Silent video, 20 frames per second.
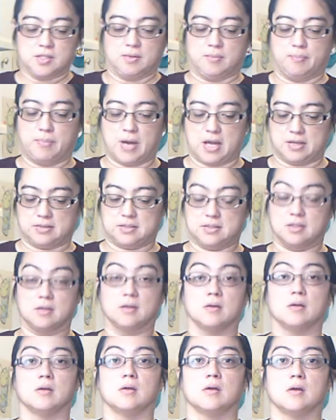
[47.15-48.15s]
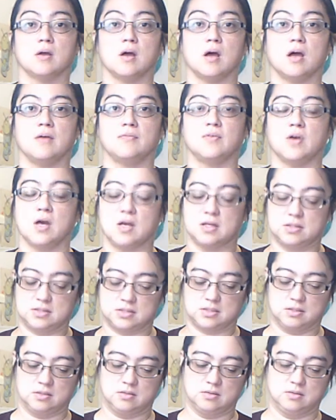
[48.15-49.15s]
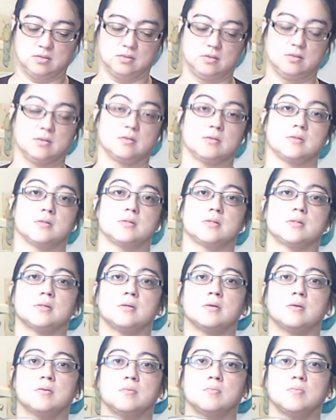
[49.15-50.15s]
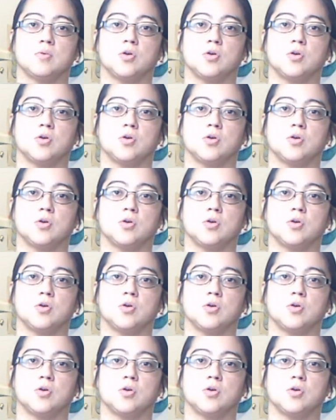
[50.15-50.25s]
But I've got some